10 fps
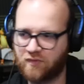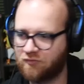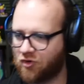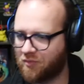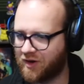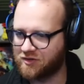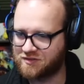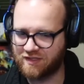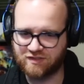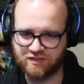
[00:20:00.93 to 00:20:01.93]
Our
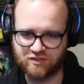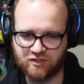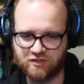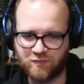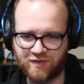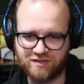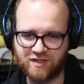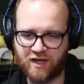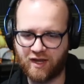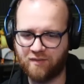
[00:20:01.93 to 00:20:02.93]
takes its good sweet
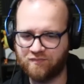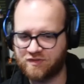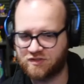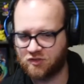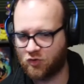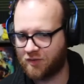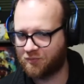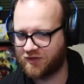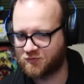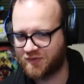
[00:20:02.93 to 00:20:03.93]
time. This is the only
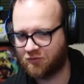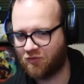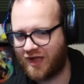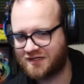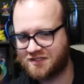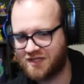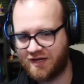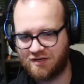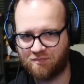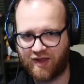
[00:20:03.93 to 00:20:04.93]
place we can rock slide
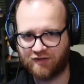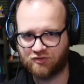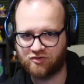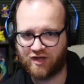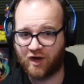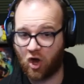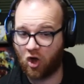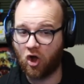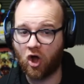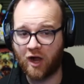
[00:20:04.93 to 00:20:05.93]
and impact their deck. Our
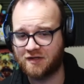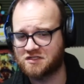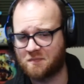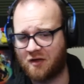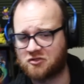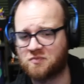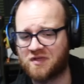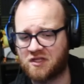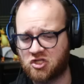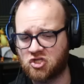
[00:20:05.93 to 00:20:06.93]
Hawk is about to be
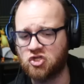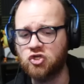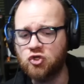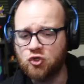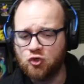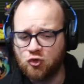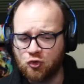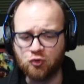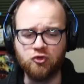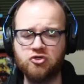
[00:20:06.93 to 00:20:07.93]

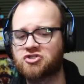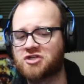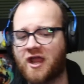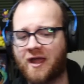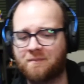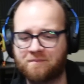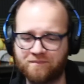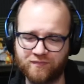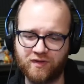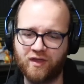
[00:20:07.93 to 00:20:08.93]
huge, chat.
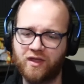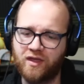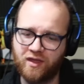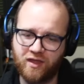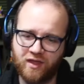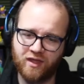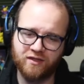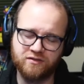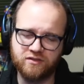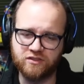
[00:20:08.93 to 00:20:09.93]

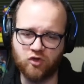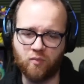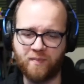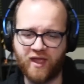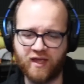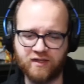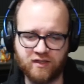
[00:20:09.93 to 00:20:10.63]
So big.